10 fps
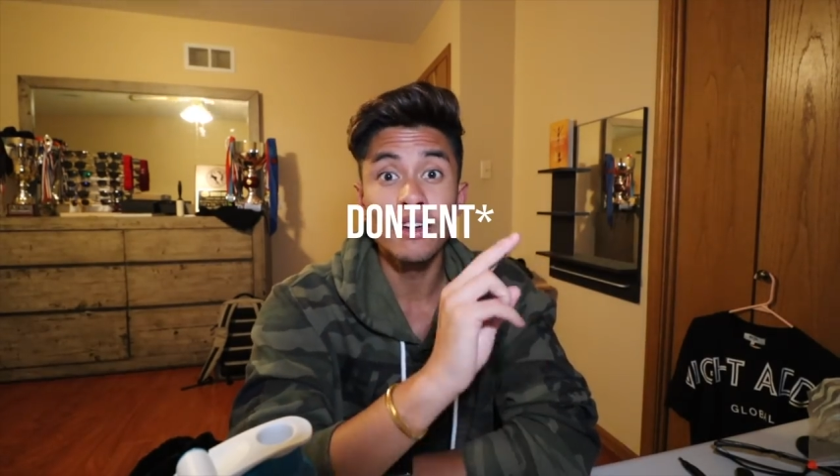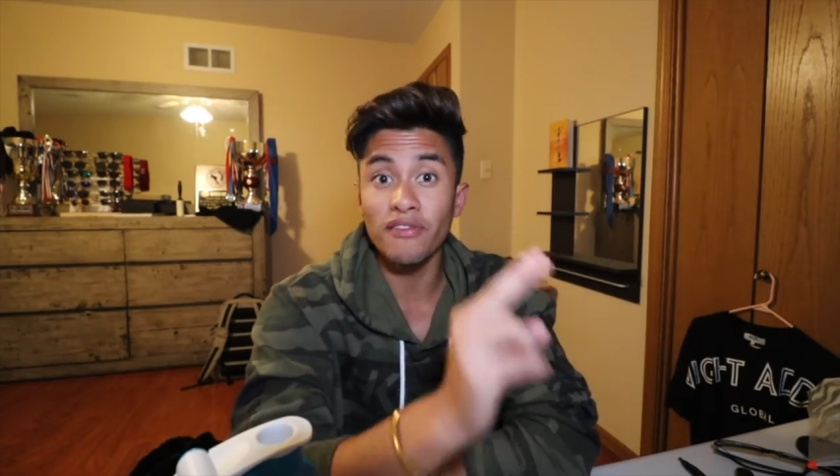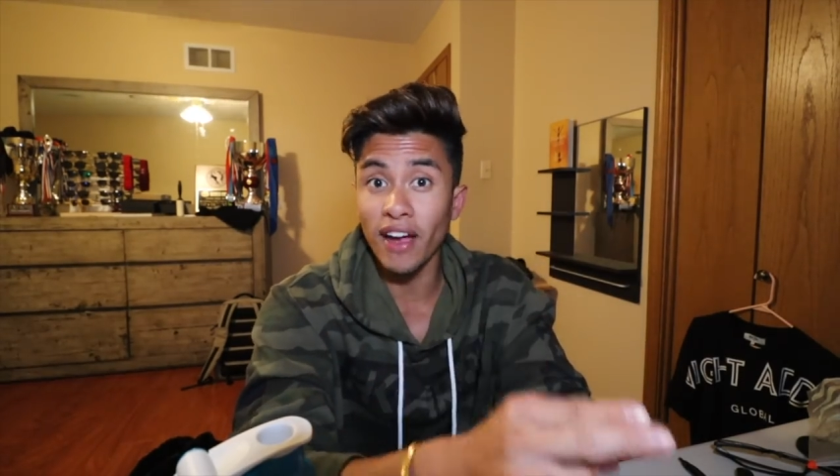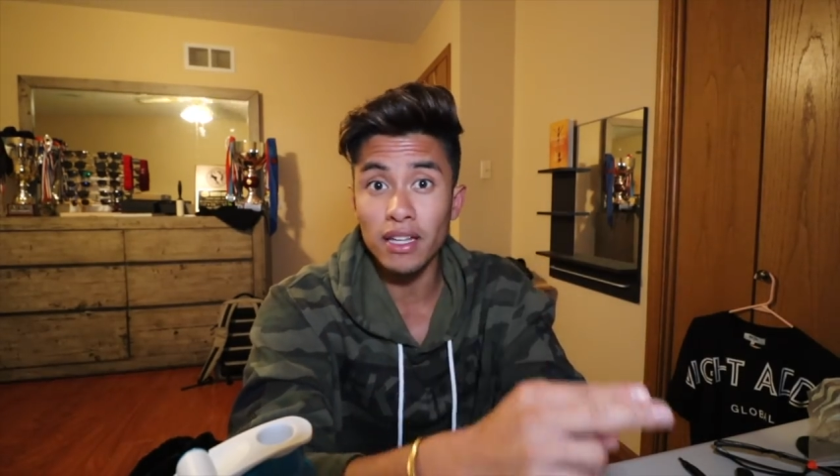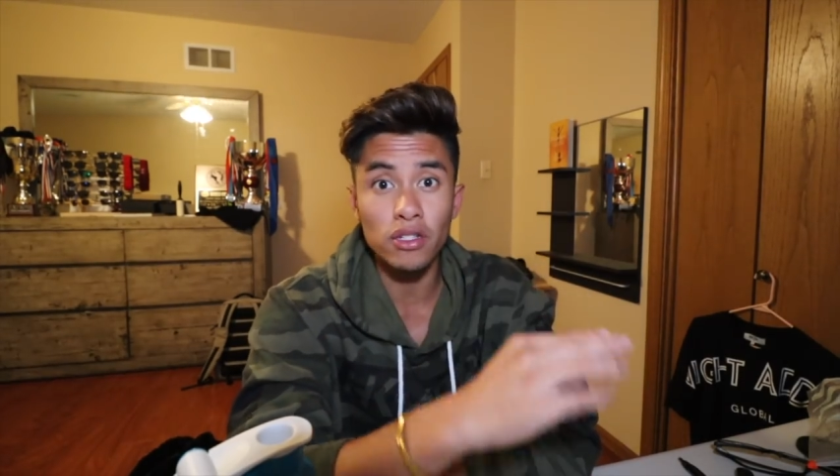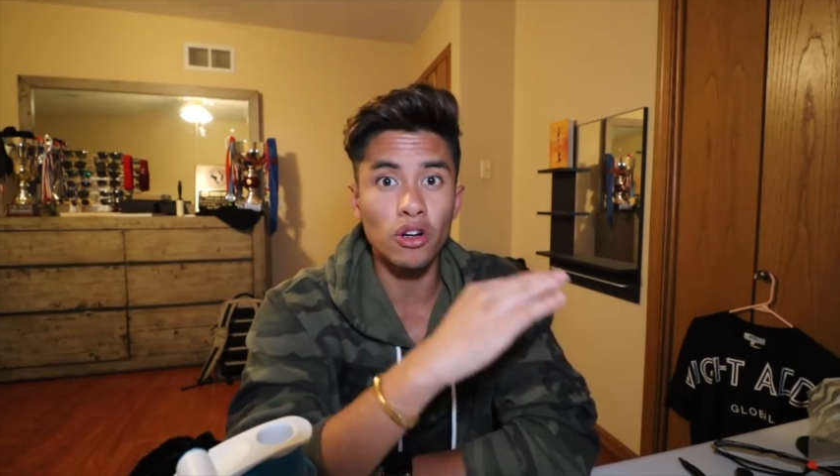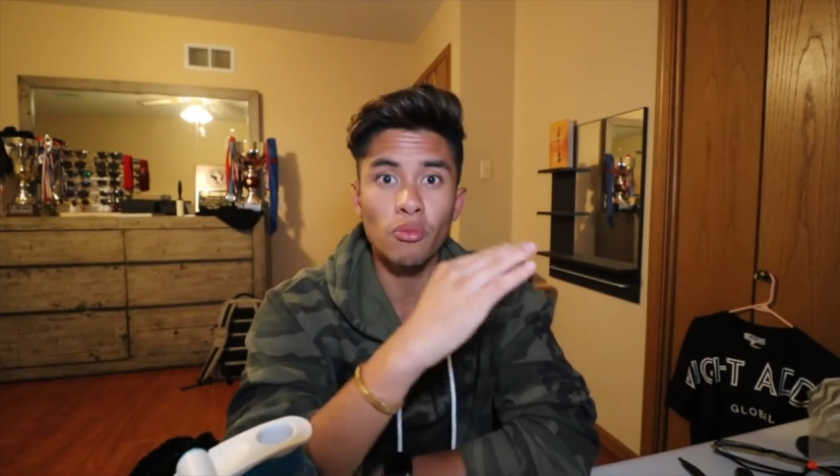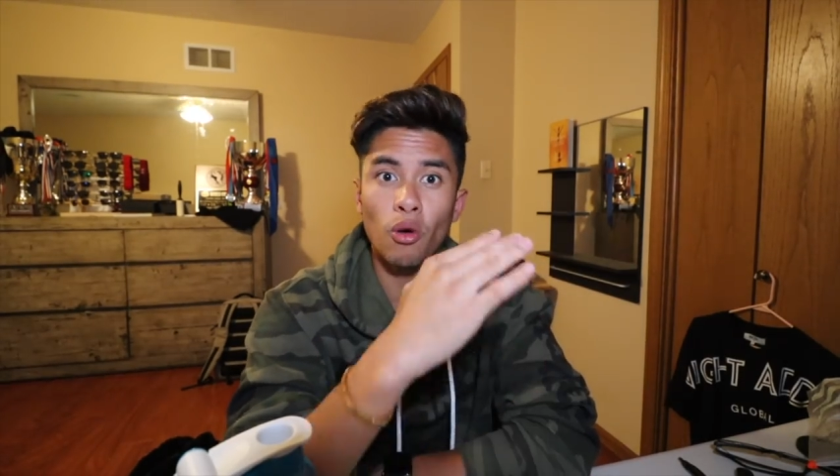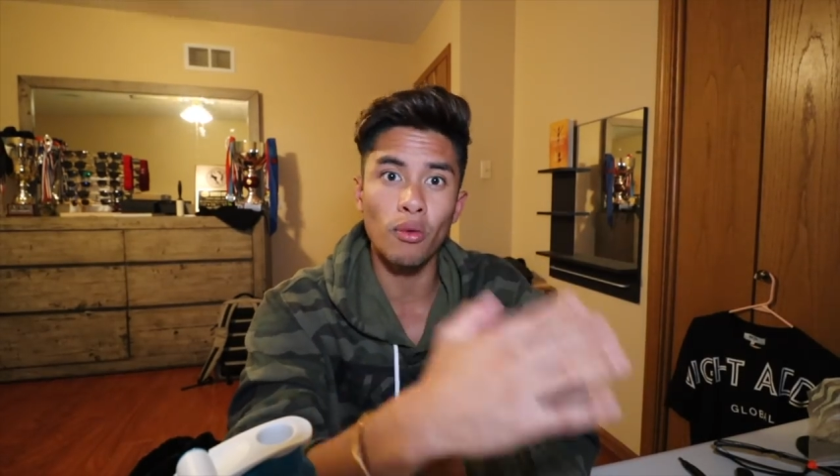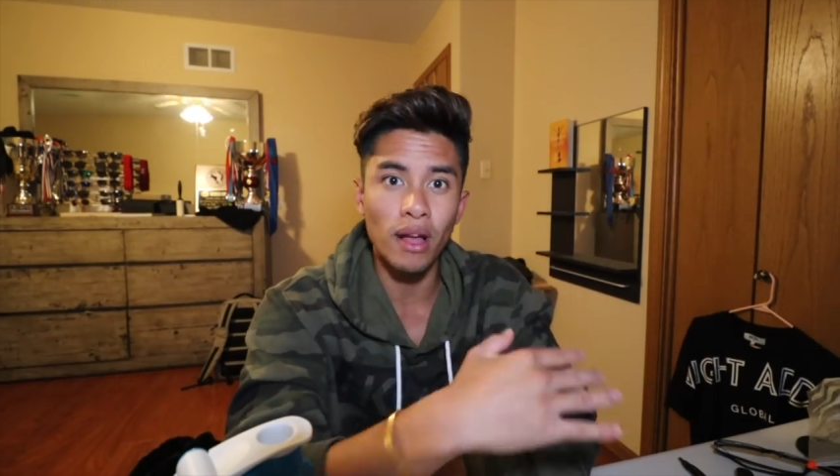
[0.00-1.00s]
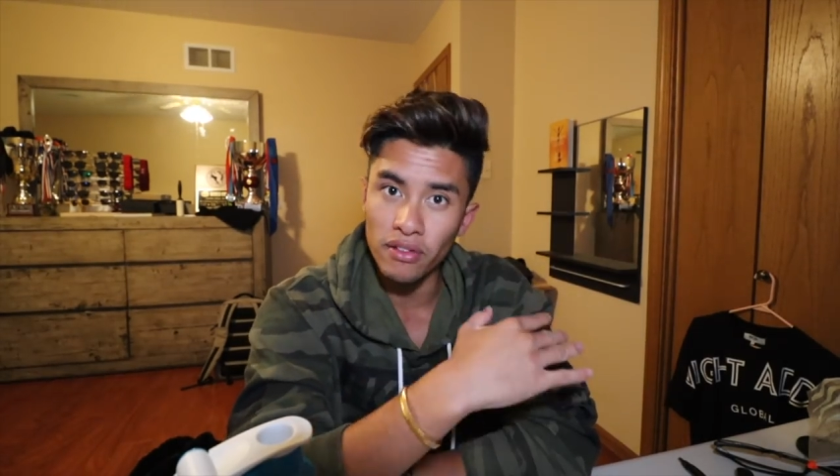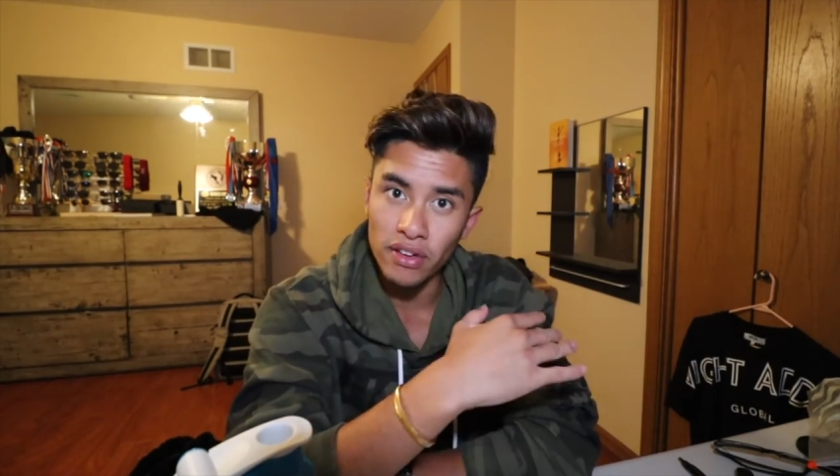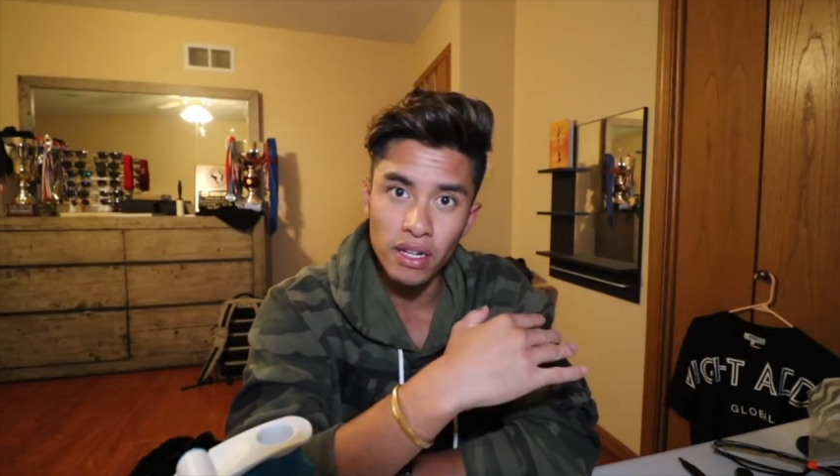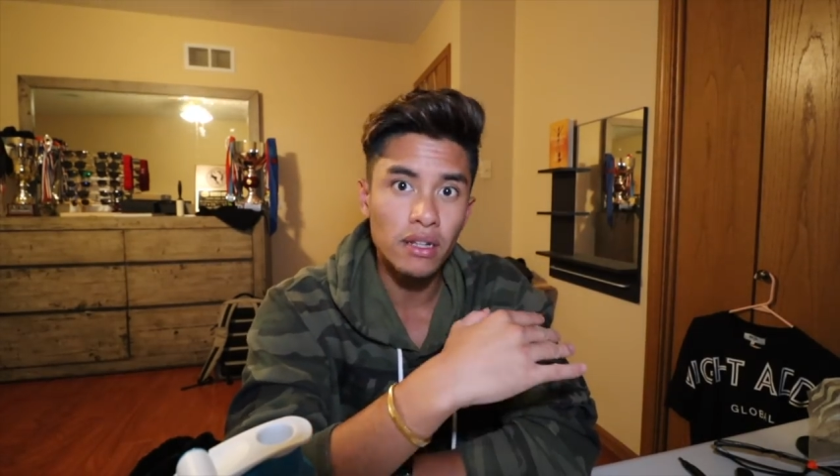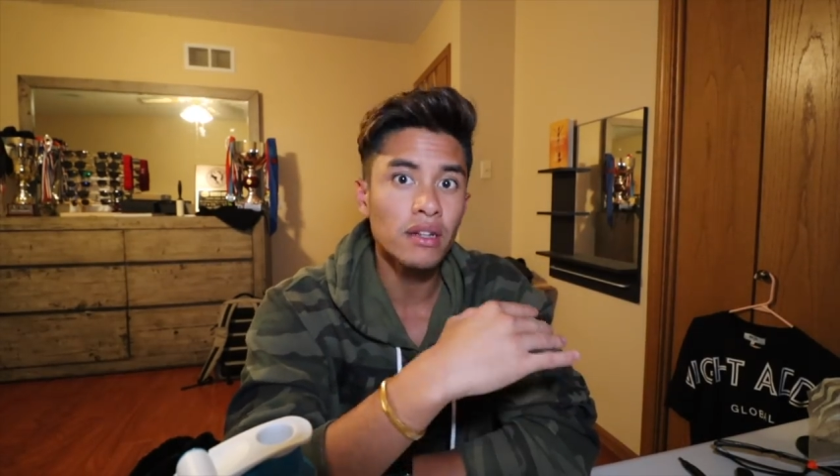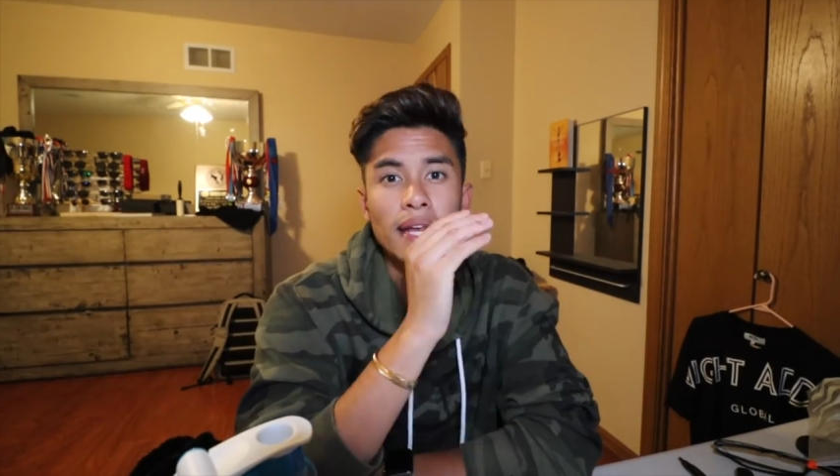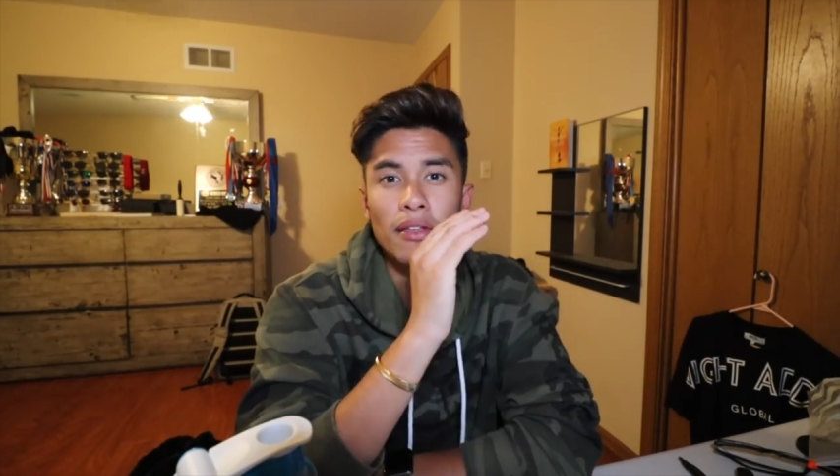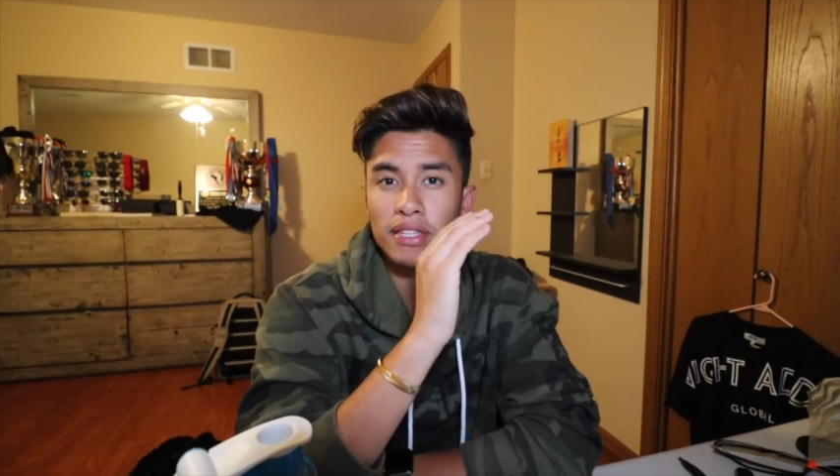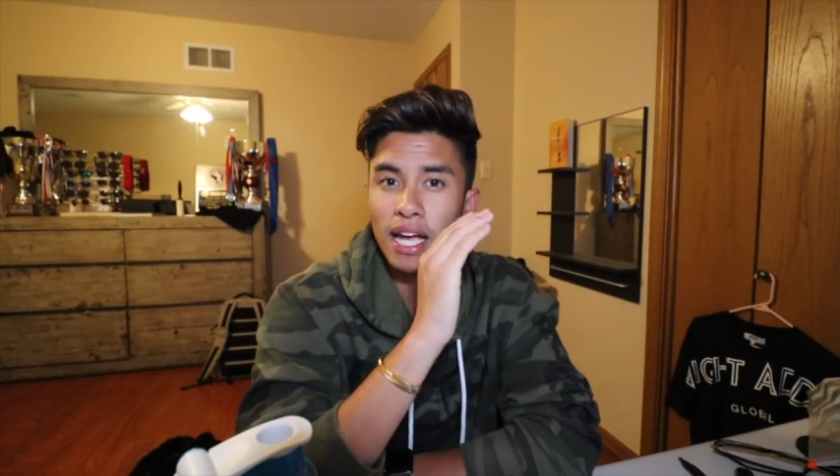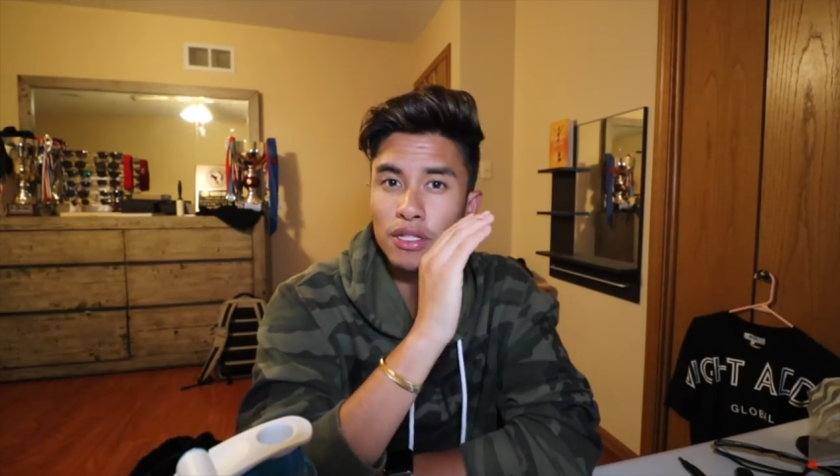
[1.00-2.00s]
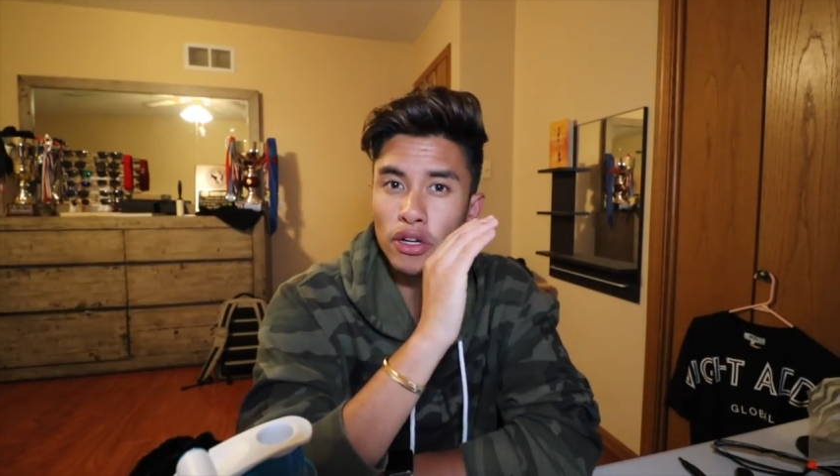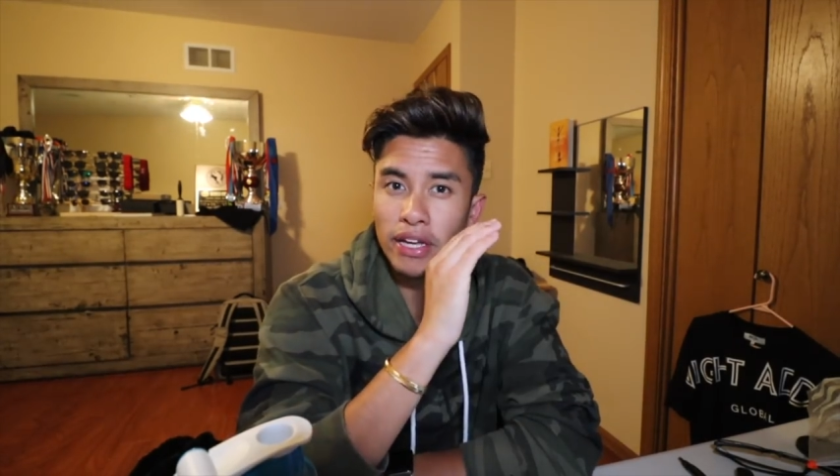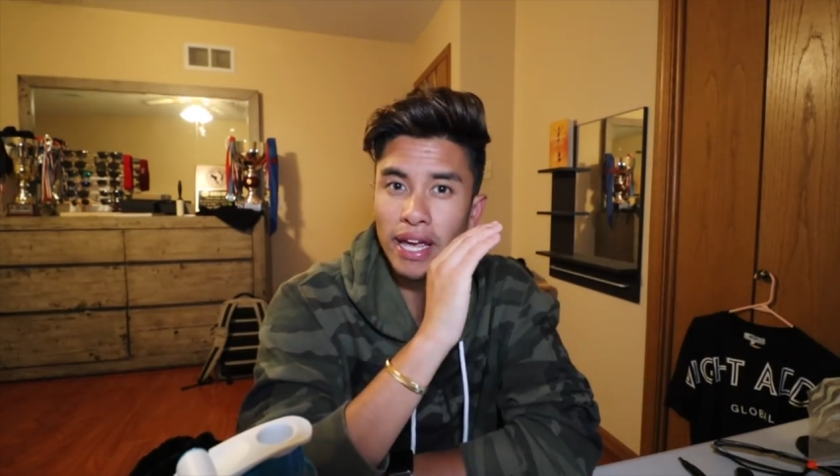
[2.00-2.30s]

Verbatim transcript: faster and more relevant. Now this guy took